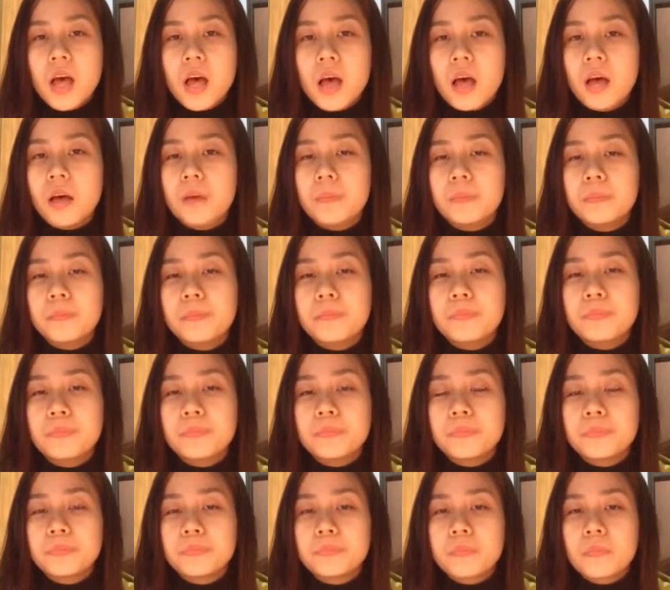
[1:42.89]

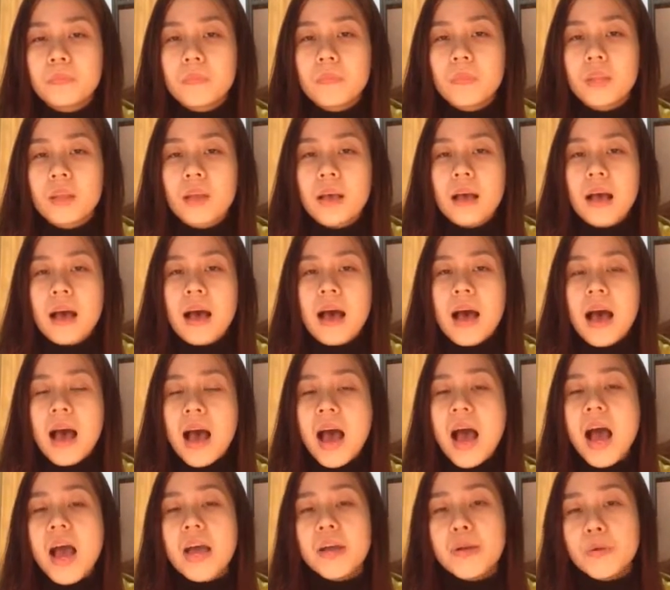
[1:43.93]

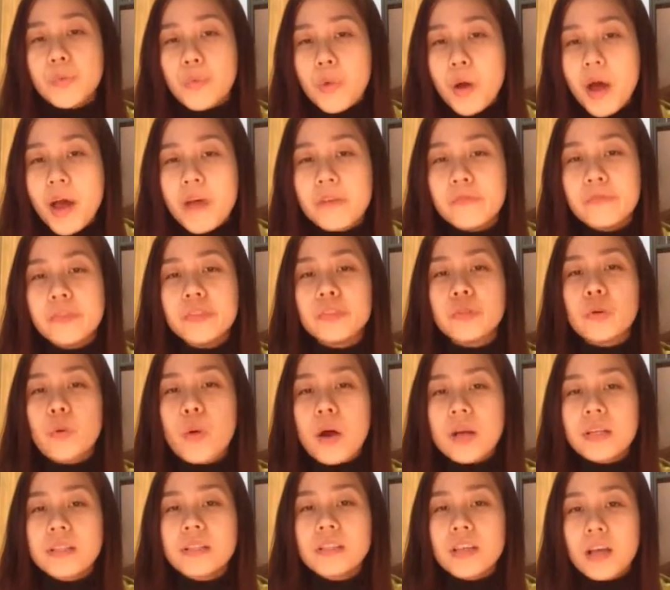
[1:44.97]
I arrived in
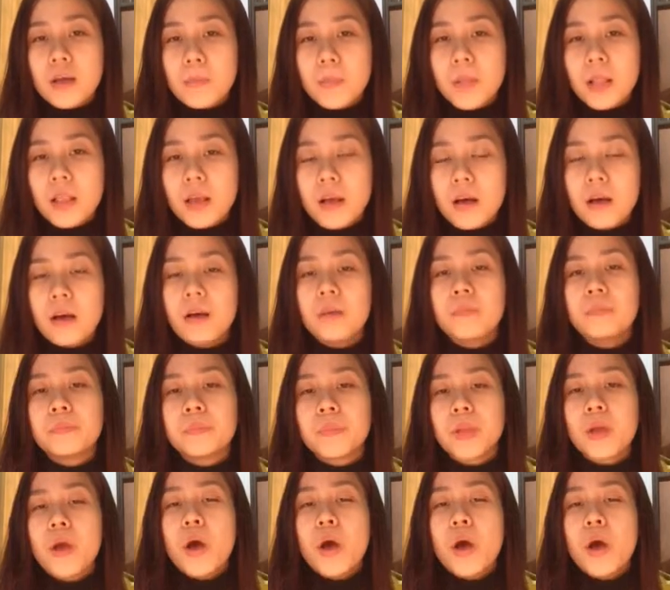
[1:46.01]
Guatemala.